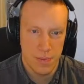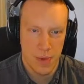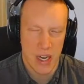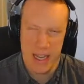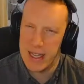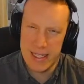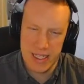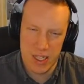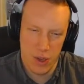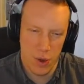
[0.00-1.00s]
But I guess
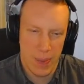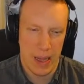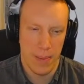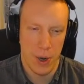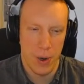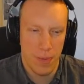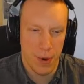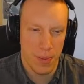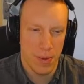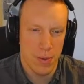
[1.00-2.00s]
it's a new Pelipper,
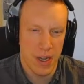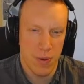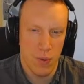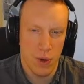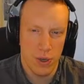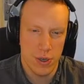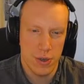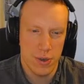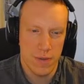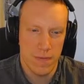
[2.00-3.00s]
probably water